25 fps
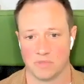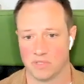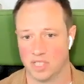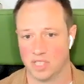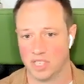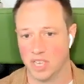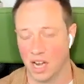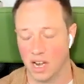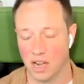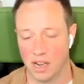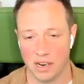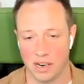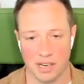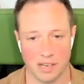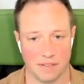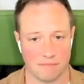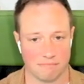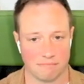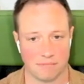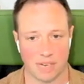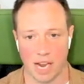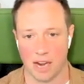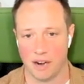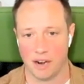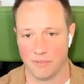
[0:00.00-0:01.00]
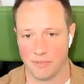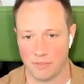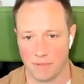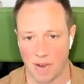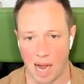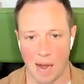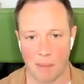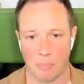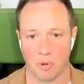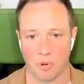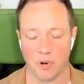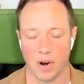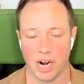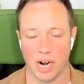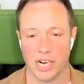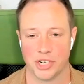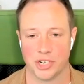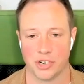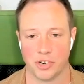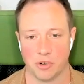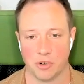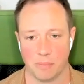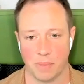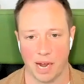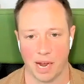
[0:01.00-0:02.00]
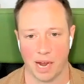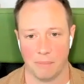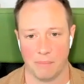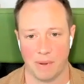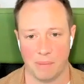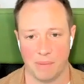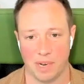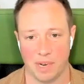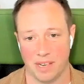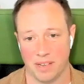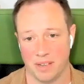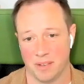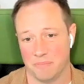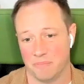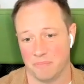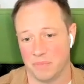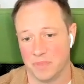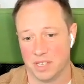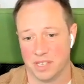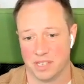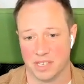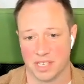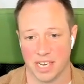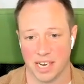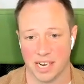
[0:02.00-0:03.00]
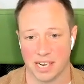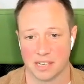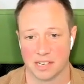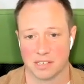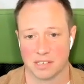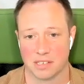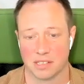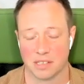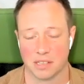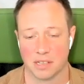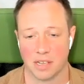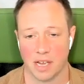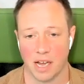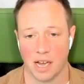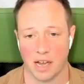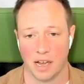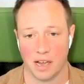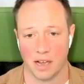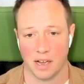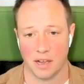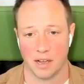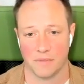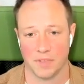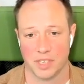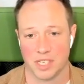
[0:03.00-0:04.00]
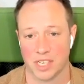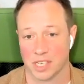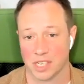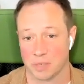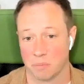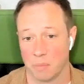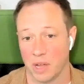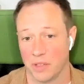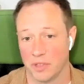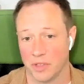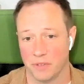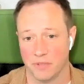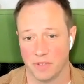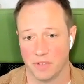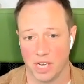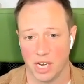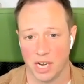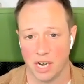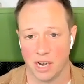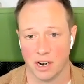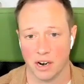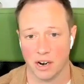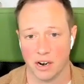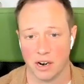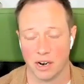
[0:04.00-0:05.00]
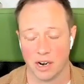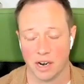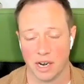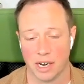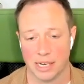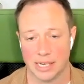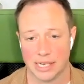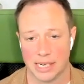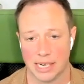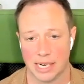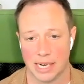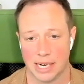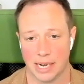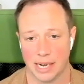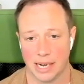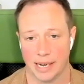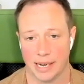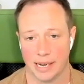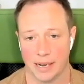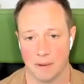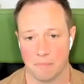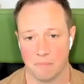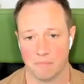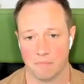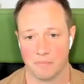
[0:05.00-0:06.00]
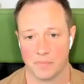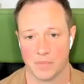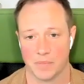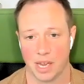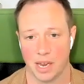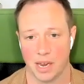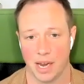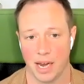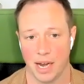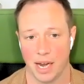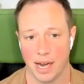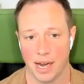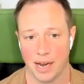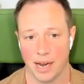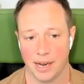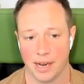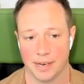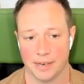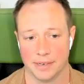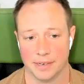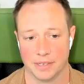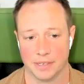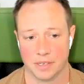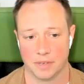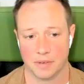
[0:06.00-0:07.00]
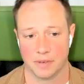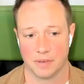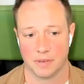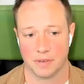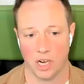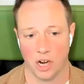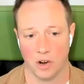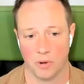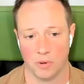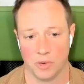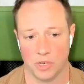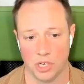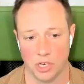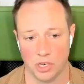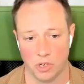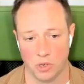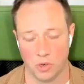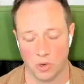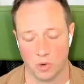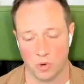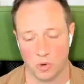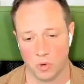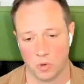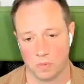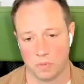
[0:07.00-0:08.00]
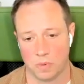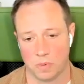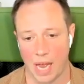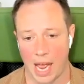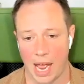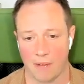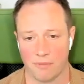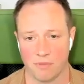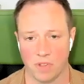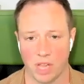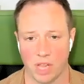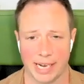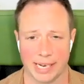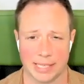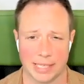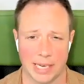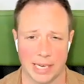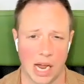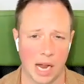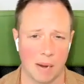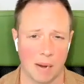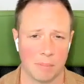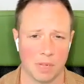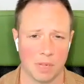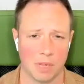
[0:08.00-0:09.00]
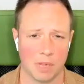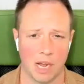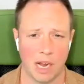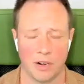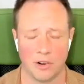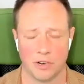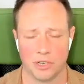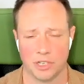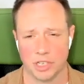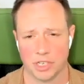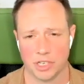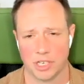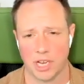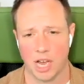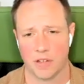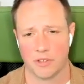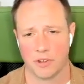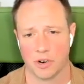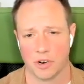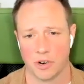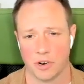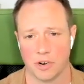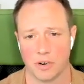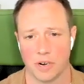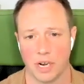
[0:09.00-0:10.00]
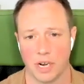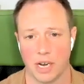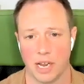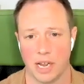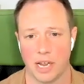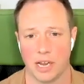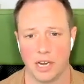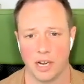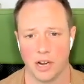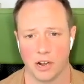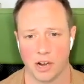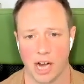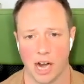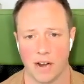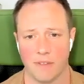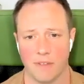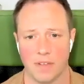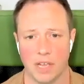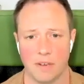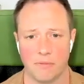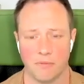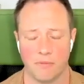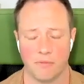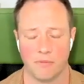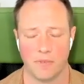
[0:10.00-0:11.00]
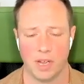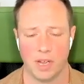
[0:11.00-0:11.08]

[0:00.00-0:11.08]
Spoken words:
done and kind of operational by maybe the sixth month of the year. And, do you have like a timeline or just other, kind of